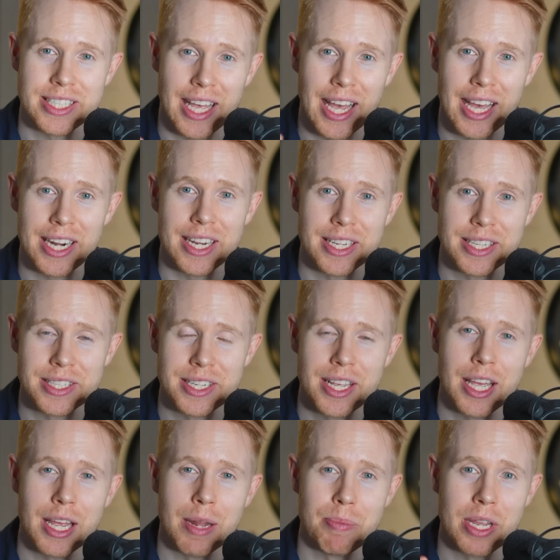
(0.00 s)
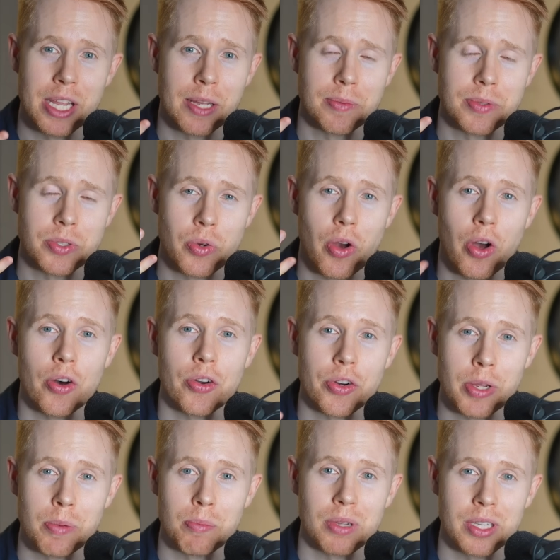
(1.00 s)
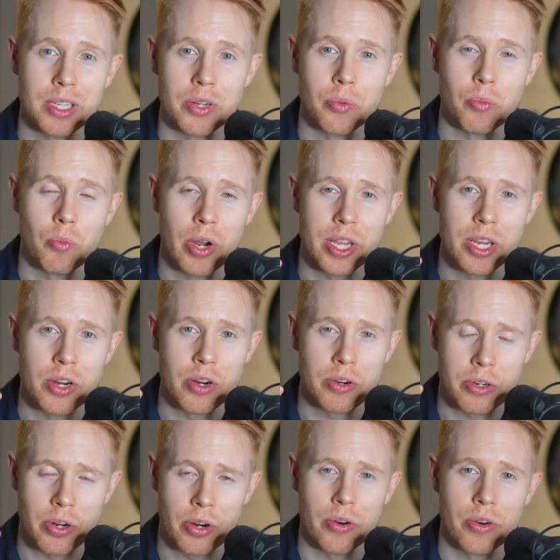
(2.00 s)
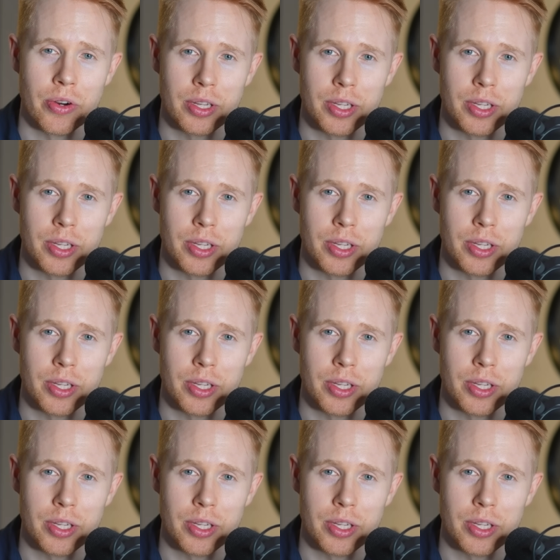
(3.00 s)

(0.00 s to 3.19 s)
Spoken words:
edits, and being able to autocomplete what you're currently